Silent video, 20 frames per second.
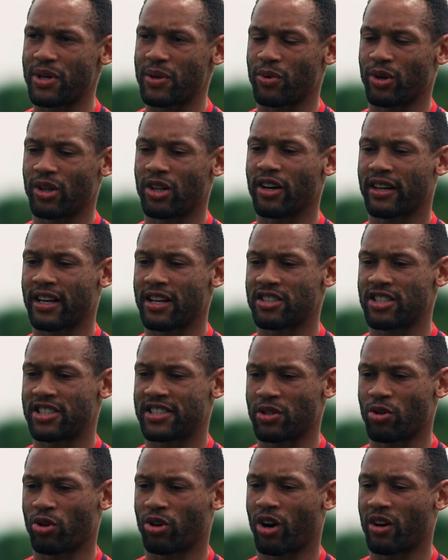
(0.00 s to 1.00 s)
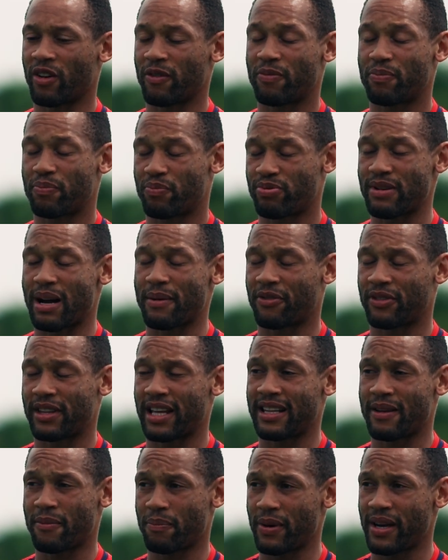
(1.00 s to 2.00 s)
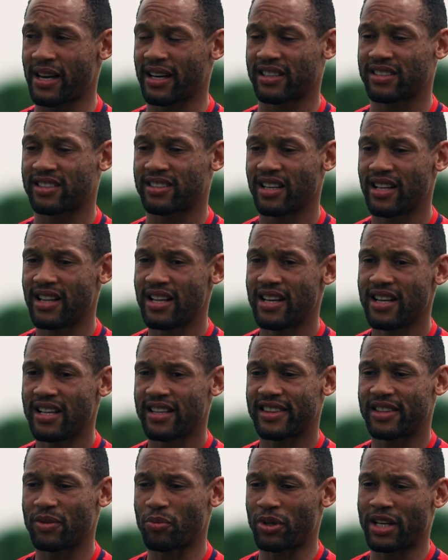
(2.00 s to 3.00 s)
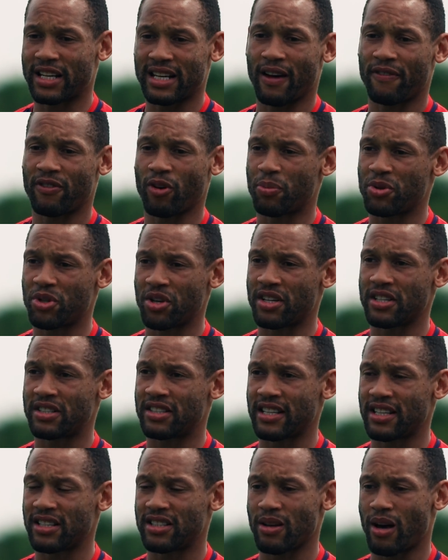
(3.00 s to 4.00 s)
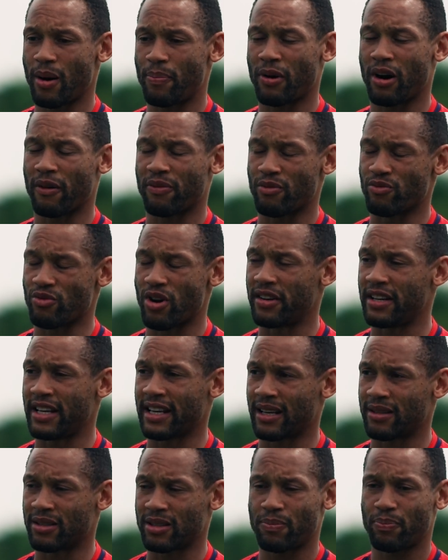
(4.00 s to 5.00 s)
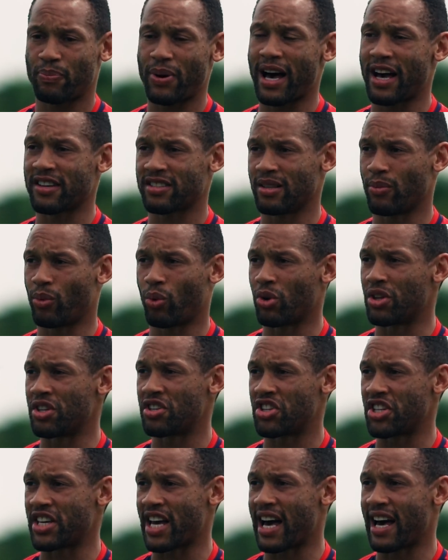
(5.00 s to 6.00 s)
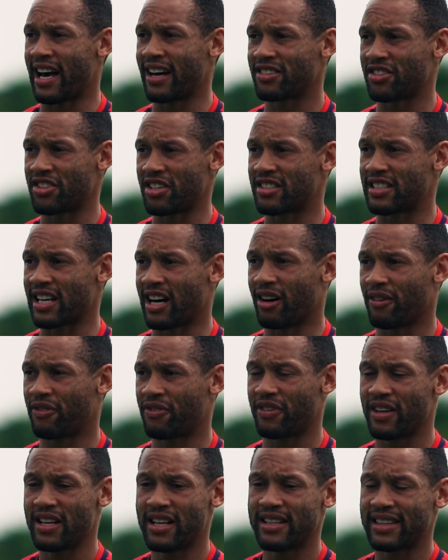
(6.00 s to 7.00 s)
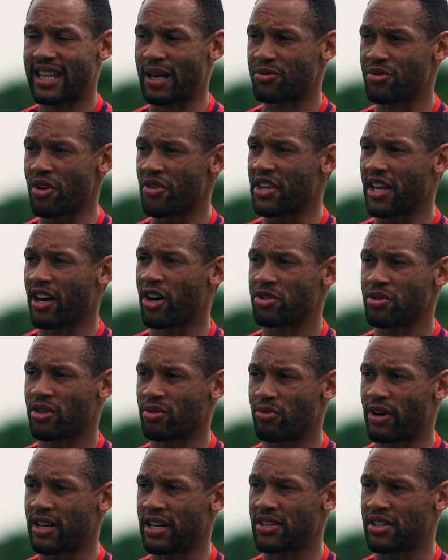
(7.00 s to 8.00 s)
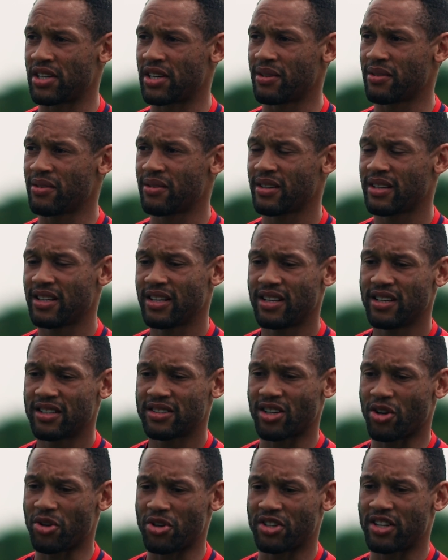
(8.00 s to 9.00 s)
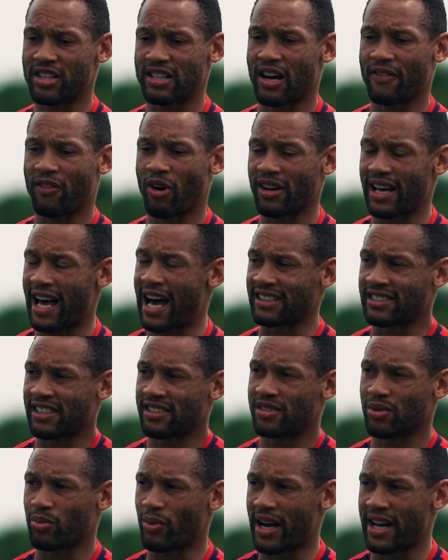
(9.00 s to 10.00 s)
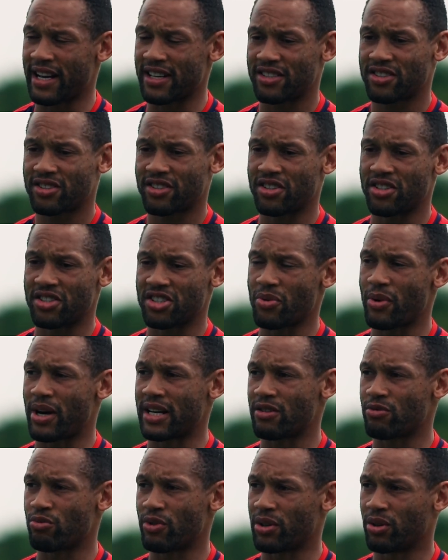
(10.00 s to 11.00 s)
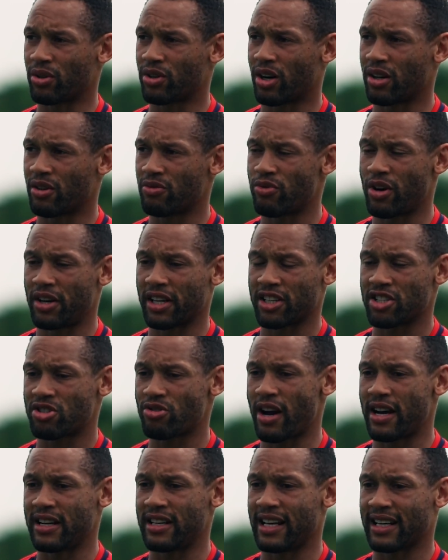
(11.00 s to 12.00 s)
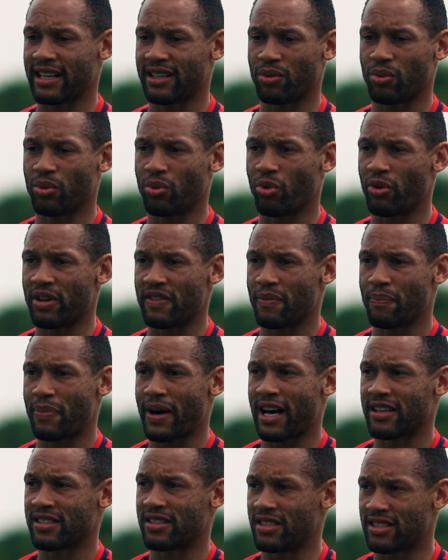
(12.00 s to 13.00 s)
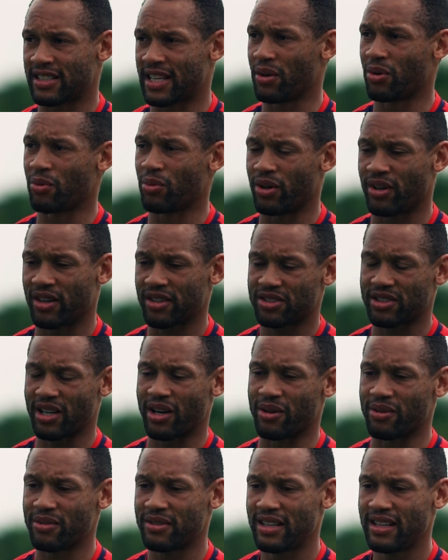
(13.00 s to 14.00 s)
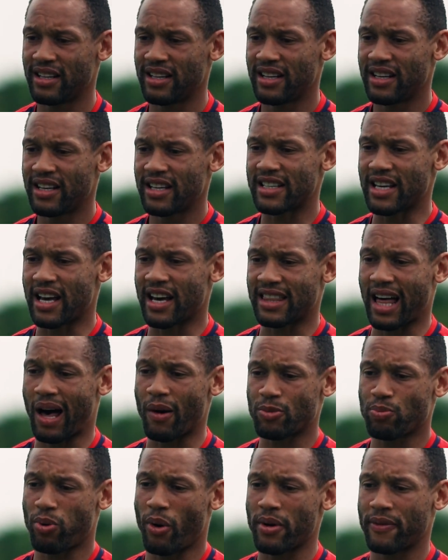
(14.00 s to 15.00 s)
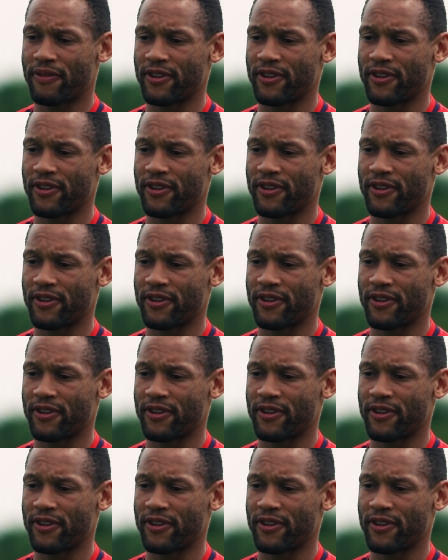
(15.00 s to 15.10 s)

we were looking to still kind of prep for the Olympics, we didn't have the opportunity, apart from running and passing the ball into the air to yourself. There was mm. nothing else you could really do. So you didn't have access to weights, couldn't do any real kind of running and training, or even passing skill work. So, yeah, that was probably